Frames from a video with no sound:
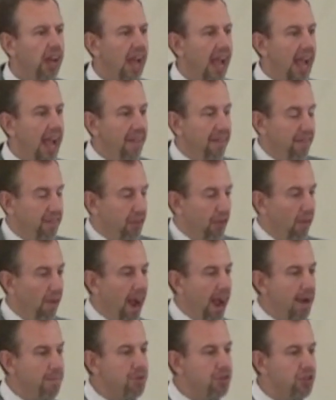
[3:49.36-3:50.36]
and if the
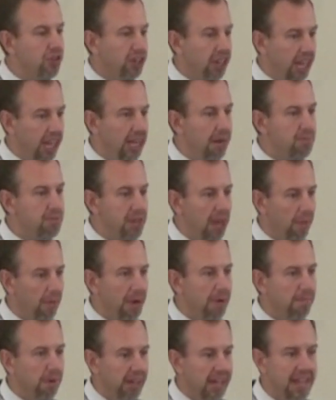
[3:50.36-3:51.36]
rapture comes like
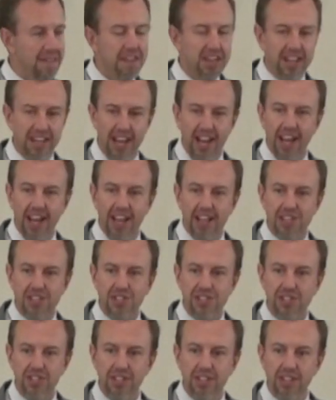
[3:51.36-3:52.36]
we believe it
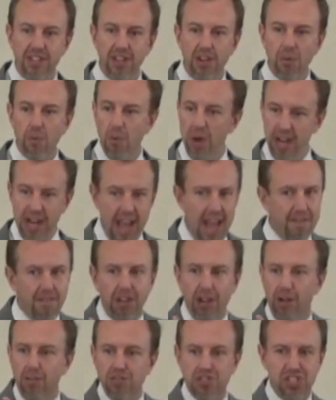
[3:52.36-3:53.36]
does, we never
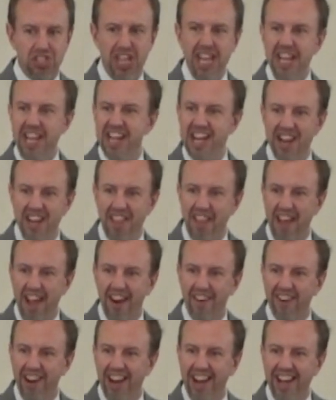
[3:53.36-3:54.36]
going to see none of
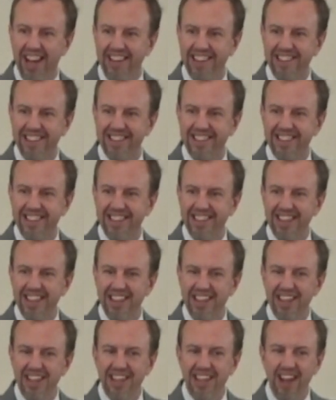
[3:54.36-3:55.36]
that, right?
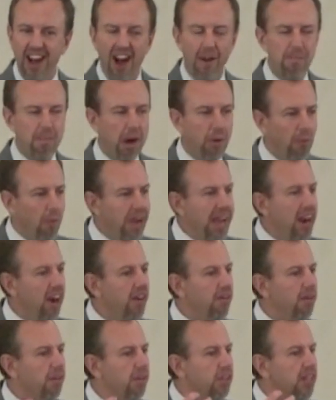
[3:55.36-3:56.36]
Uh, but we
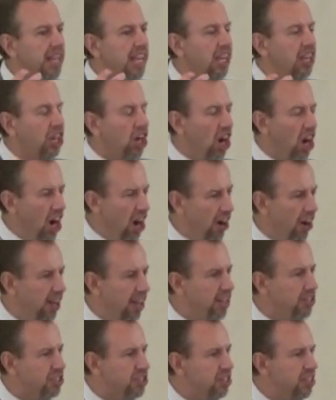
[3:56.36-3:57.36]
are
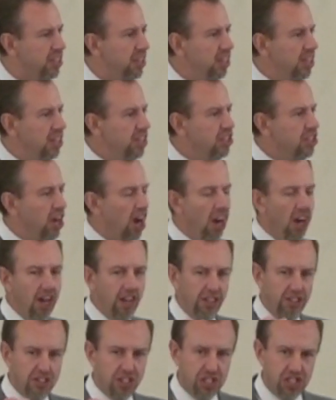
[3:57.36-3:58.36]
encouraged to
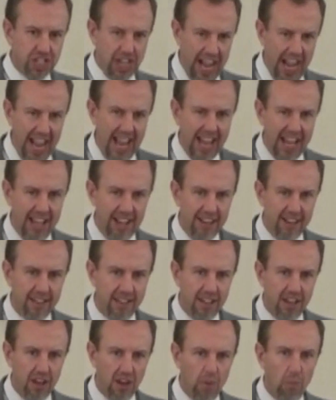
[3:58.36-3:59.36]
understand
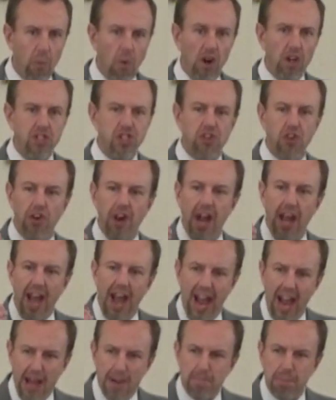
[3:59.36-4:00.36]
what's going to
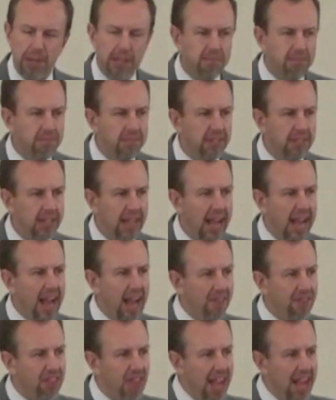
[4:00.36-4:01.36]
happen
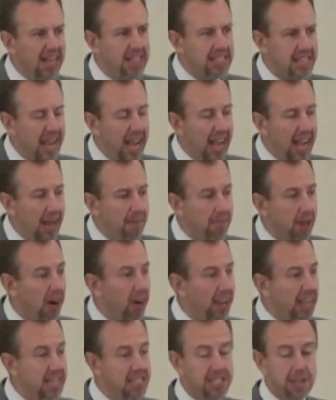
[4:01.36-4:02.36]
at that time. There
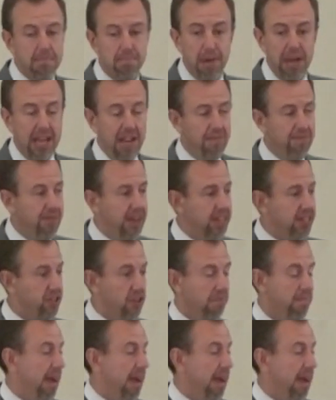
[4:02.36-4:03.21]
is a benefit to it.